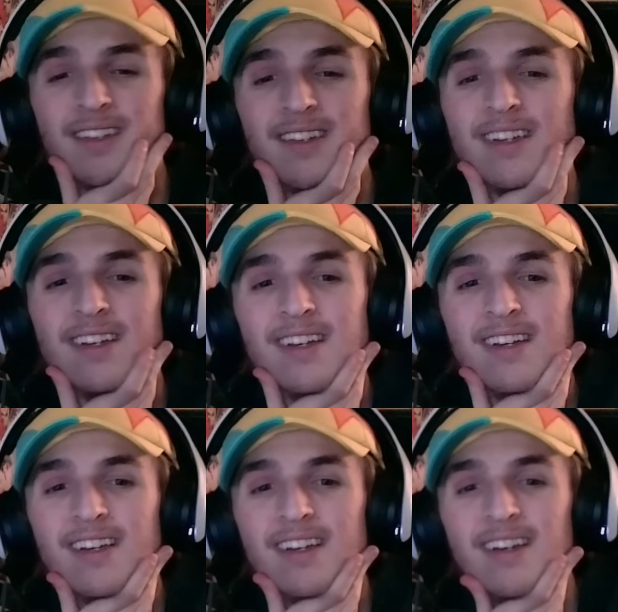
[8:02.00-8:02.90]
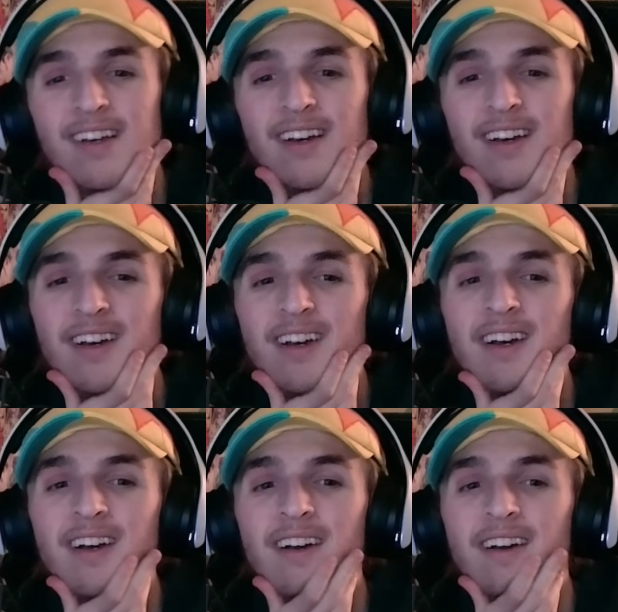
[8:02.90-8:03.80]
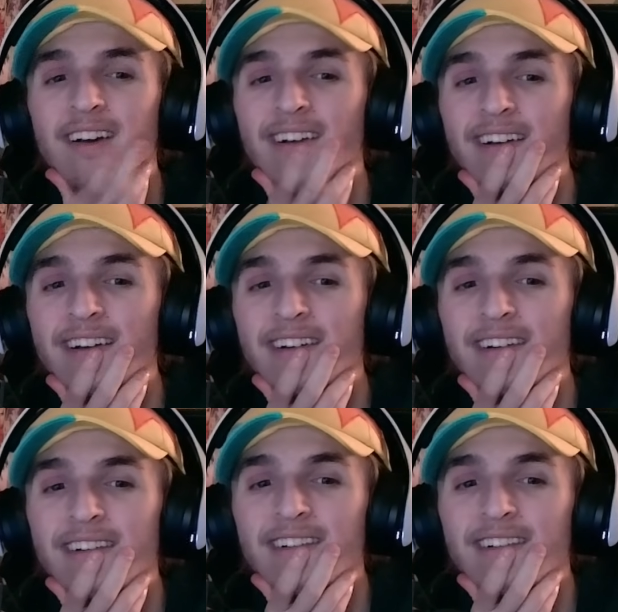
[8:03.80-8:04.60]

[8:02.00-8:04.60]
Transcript: [no speech]